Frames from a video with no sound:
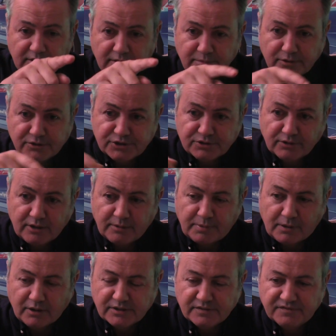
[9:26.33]
Pulls around,
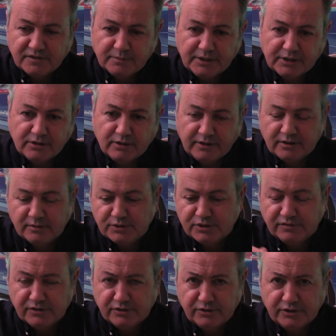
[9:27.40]
parks in front of my car, comes
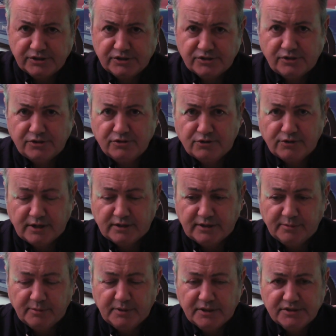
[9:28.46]
over, he says, "Are you Craig
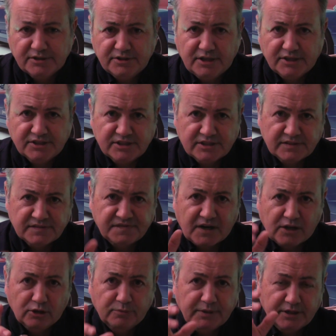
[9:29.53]
Lieberman?" I said, "Yes." He says,
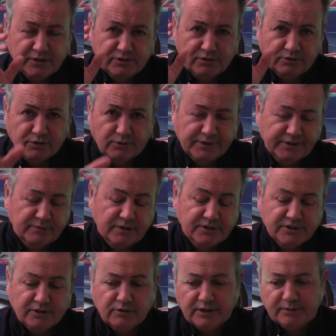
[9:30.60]
"Follow me and don't go anywhere." I
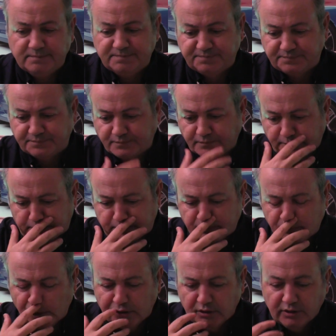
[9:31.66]
said, "Okay."
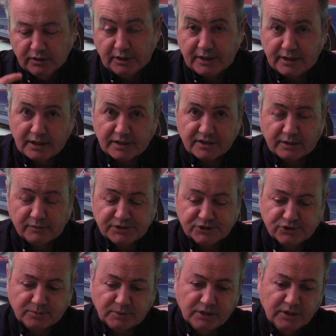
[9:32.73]
Again, I thought I was in
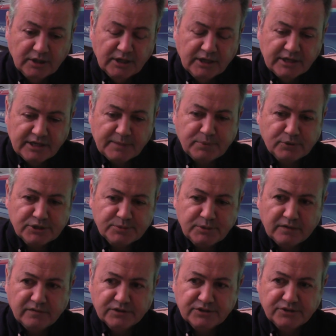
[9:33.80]
trouble. He pulls
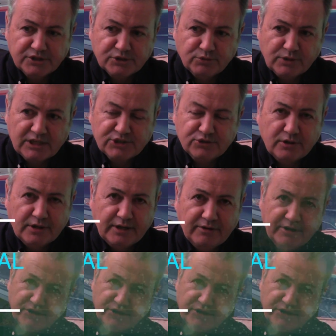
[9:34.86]
me over to this restaurant area.